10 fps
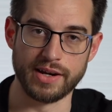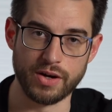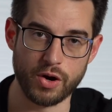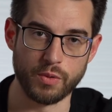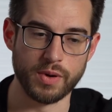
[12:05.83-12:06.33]
I
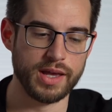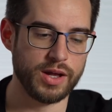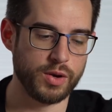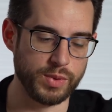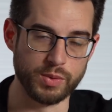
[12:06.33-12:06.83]
know
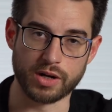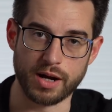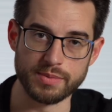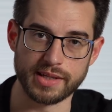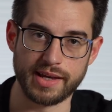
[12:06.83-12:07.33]
we will
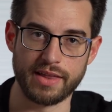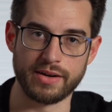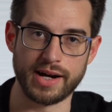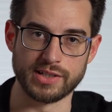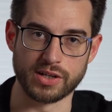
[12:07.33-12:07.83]
come
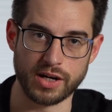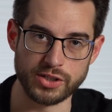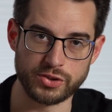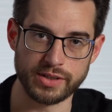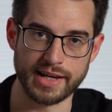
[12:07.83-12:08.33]
together as a
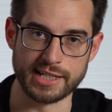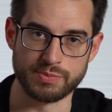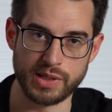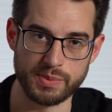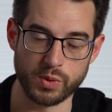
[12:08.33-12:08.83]
country,
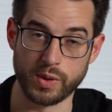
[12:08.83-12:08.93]
as people.